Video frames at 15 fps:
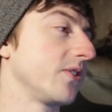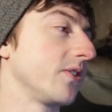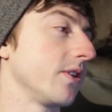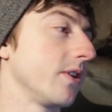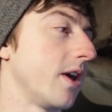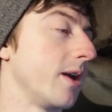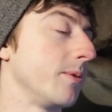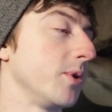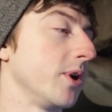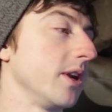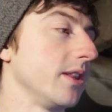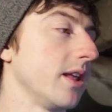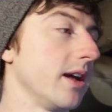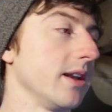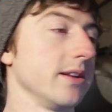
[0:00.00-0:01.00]
is a library
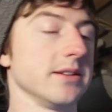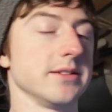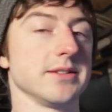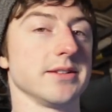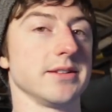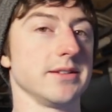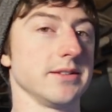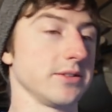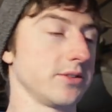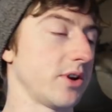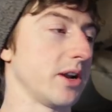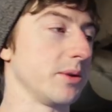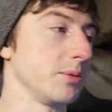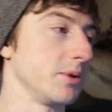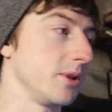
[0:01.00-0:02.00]
that is
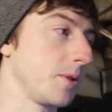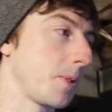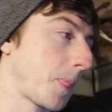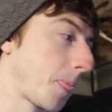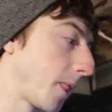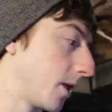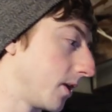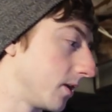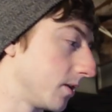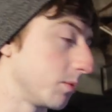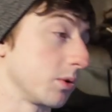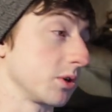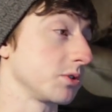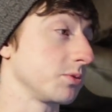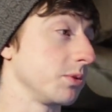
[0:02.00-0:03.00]
incredible,
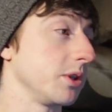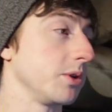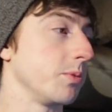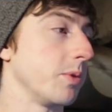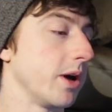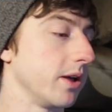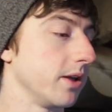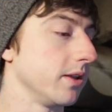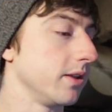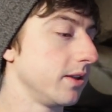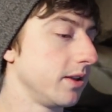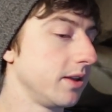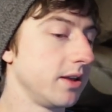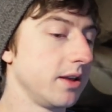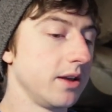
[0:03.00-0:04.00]
works really well
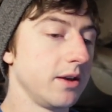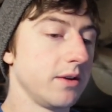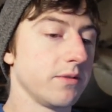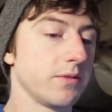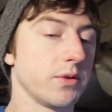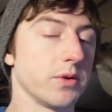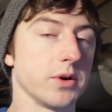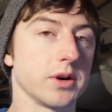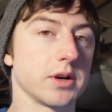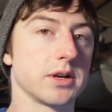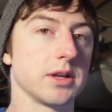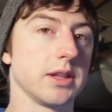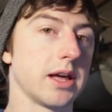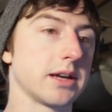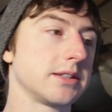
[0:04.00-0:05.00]
for
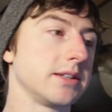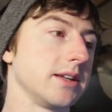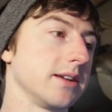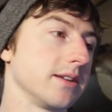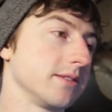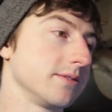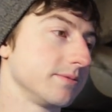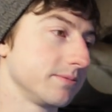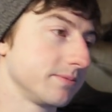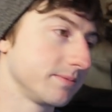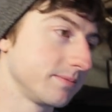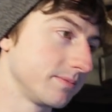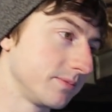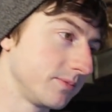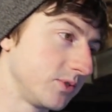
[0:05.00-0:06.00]
collecting
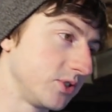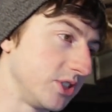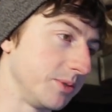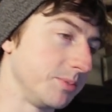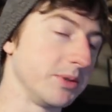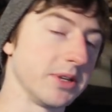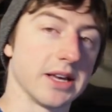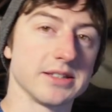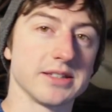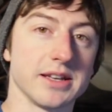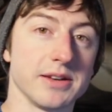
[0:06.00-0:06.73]
GPS